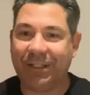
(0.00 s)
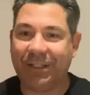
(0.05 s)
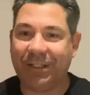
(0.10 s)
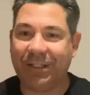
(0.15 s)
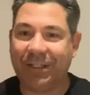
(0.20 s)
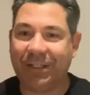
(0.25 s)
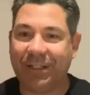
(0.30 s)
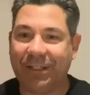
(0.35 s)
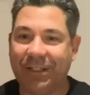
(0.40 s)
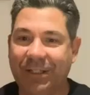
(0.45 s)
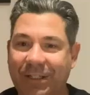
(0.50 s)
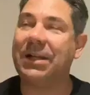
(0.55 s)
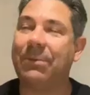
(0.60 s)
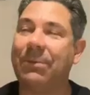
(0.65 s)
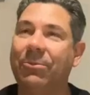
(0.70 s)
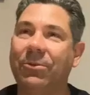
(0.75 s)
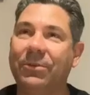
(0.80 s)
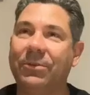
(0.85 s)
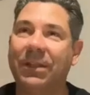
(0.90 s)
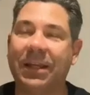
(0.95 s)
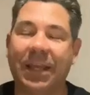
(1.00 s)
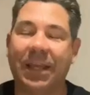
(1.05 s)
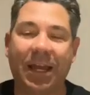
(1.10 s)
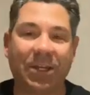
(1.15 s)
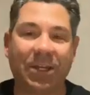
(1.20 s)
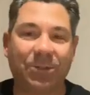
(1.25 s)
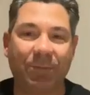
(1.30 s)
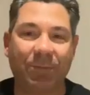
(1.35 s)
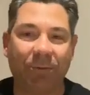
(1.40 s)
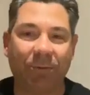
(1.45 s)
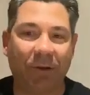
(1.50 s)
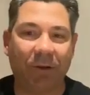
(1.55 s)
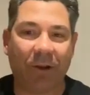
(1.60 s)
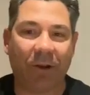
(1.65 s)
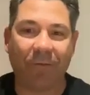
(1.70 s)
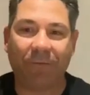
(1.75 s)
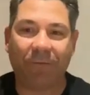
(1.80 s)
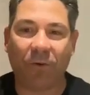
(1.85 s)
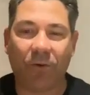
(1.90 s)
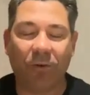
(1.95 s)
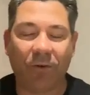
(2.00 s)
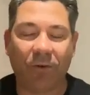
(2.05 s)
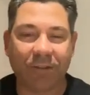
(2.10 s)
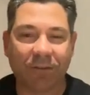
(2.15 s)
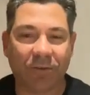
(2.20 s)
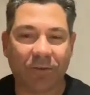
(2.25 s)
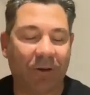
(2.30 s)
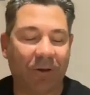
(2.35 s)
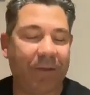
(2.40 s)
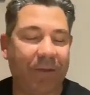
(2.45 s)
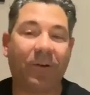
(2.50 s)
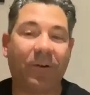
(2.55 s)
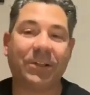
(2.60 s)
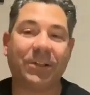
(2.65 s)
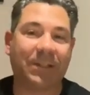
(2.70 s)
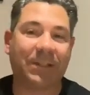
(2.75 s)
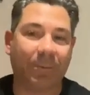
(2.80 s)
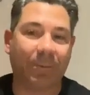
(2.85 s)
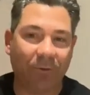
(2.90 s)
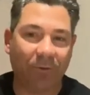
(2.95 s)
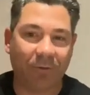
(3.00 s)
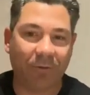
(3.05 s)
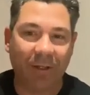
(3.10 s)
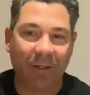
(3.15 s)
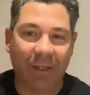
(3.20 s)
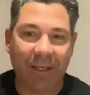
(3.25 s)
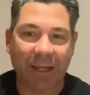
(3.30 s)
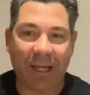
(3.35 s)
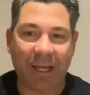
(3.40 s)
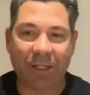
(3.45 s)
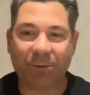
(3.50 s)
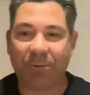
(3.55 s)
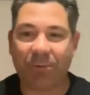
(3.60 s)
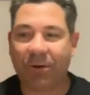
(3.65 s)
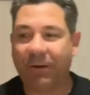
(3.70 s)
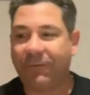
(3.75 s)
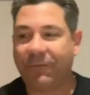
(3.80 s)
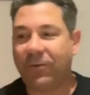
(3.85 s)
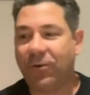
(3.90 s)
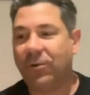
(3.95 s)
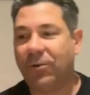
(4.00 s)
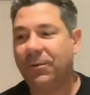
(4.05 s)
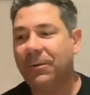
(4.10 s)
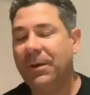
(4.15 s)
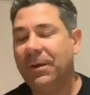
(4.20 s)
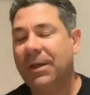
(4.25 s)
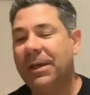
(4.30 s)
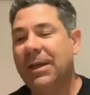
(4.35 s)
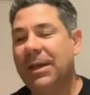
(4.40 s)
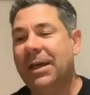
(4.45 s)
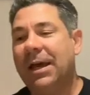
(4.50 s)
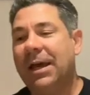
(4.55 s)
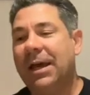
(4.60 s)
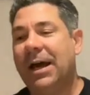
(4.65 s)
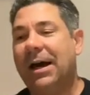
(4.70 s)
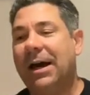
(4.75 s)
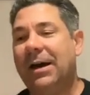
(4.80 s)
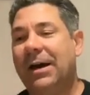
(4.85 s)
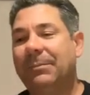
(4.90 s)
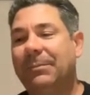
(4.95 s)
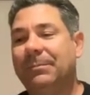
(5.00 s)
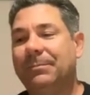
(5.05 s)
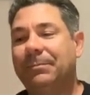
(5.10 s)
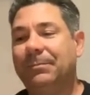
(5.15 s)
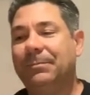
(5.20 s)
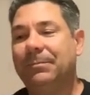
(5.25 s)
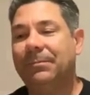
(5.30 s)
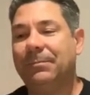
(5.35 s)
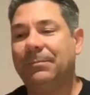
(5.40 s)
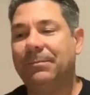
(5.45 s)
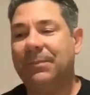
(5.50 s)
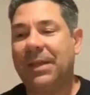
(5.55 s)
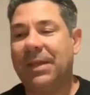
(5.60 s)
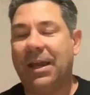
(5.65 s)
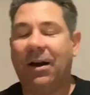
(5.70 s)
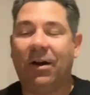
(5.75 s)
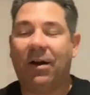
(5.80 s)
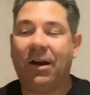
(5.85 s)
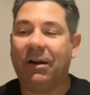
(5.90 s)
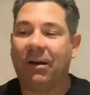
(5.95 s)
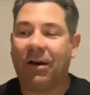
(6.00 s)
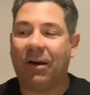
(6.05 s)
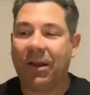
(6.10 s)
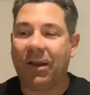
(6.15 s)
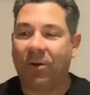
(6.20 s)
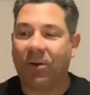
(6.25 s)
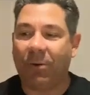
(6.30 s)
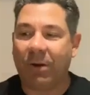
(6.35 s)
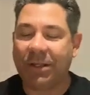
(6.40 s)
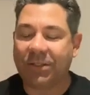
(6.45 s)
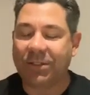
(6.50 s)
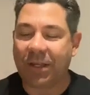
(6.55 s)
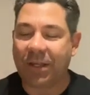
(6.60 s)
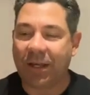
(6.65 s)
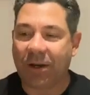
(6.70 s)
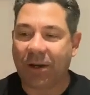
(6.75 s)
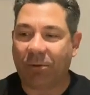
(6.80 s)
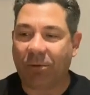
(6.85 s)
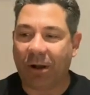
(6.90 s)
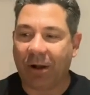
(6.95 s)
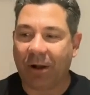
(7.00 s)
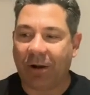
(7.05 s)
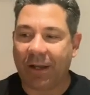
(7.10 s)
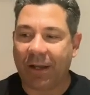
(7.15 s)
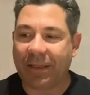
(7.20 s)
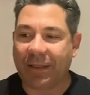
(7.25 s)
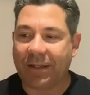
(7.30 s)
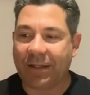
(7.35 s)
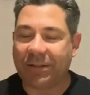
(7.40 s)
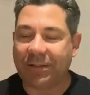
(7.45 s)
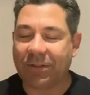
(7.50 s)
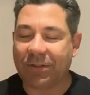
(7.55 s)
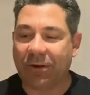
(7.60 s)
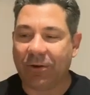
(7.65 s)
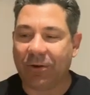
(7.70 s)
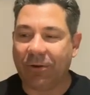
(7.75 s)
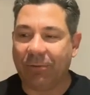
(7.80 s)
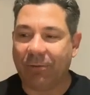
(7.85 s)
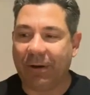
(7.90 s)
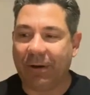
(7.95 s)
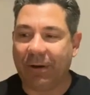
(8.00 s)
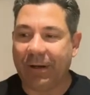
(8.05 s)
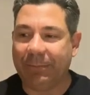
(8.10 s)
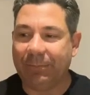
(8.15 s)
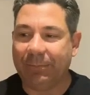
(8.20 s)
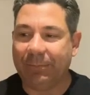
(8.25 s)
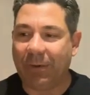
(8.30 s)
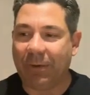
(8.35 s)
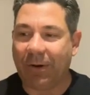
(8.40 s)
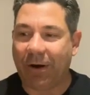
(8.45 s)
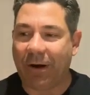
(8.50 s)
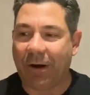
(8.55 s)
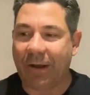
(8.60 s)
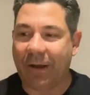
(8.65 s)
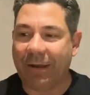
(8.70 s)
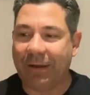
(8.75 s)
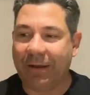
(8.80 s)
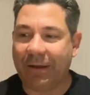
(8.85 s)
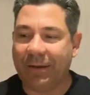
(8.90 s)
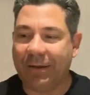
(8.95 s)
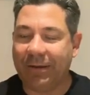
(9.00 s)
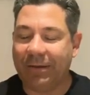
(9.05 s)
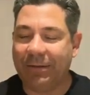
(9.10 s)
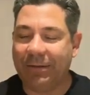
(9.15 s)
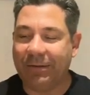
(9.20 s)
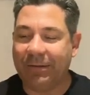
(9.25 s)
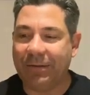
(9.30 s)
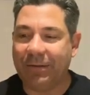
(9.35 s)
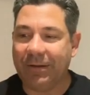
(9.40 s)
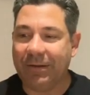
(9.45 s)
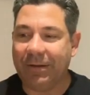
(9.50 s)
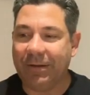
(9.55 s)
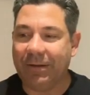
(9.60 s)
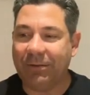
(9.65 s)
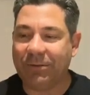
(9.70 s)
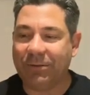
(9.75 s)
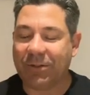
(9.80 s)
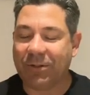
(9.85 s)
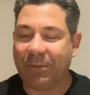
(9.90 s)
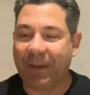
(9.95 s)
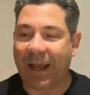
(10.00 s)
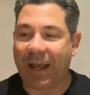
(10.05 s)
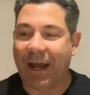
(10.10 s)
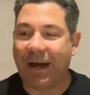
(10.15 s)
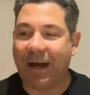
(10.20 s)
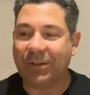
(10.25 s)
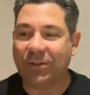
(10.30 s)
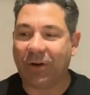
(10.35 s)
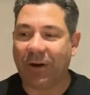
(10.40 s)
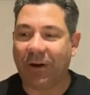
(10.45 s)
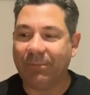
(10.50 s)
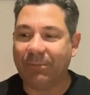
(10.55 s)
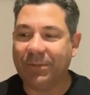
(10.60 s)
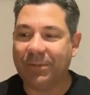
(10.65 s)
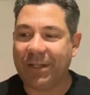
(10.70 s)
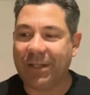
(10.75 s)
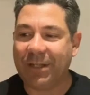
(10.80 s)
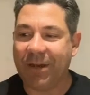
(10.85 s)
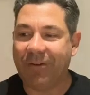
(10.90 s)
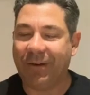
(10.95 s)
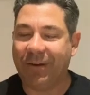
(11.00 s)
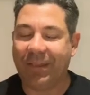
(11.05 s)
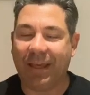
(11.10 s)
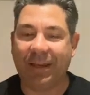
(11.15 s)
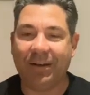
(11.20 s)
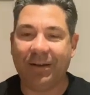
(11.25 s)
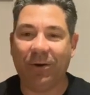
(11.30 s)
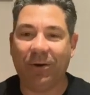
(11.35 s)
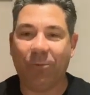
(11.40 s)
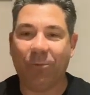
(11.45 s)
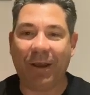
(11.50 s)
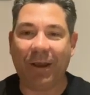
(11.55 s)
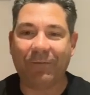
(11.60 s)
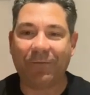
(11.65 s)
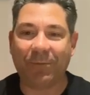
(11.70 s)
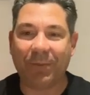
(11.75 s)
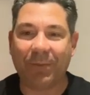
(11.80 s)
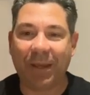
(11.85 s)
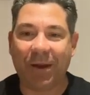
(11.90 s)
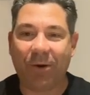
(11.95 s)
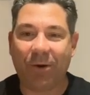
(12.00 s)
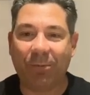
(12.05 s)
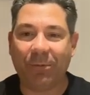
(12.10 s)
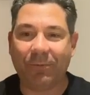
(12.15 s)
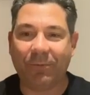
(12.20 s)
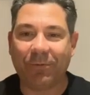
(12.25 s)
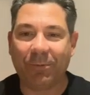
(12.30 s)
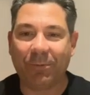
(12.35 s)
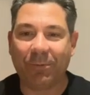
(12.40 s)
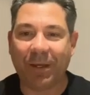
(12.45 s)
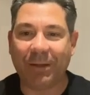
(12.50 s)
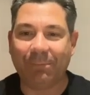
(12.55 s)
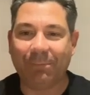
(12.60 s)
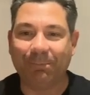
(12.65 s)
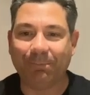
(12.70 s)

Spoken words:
If you stumble, then catch me when I fall, or if I stumble, catch me when I fall. I always quite like that. So it was going to be a hard time tearing that away from the album for me.